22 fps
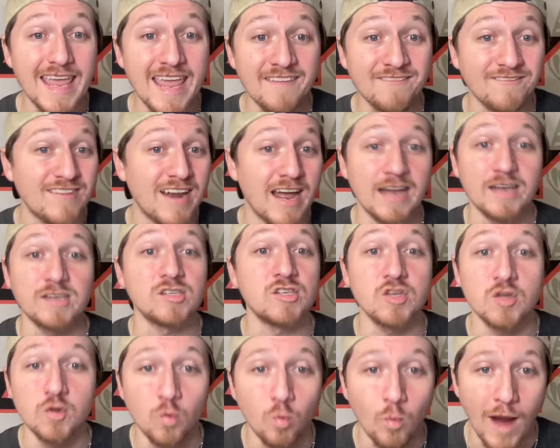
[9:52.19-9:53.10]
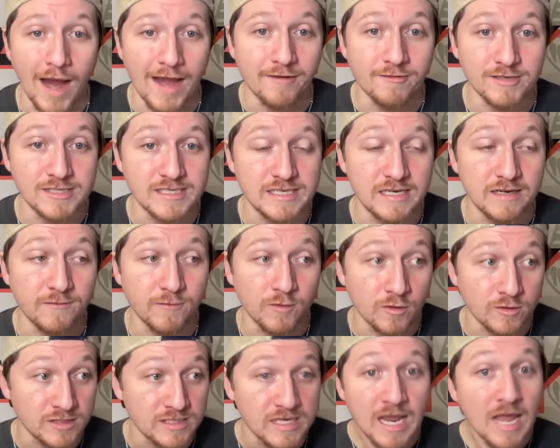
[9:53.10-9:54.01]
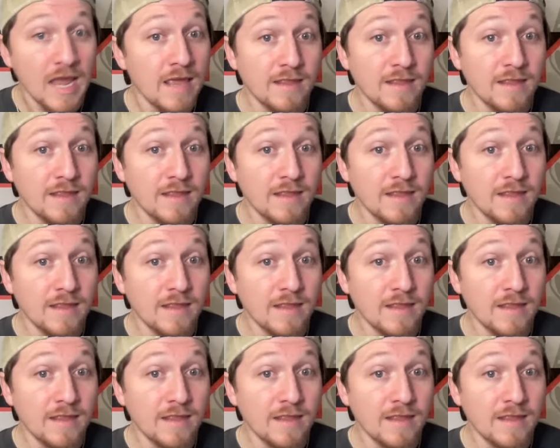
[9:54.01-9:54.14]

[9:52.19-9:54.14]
if not two, wide receivers.